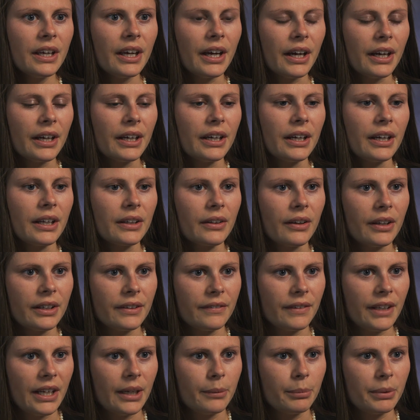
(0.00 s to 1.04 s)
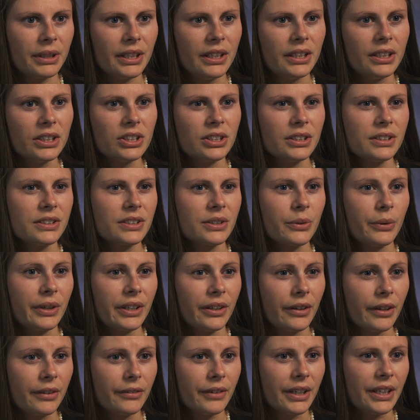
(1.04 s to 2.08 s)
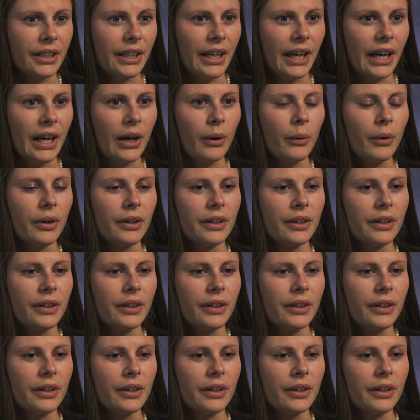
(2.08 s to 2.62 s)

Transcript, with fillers: Uh, a lot of the applications going on right now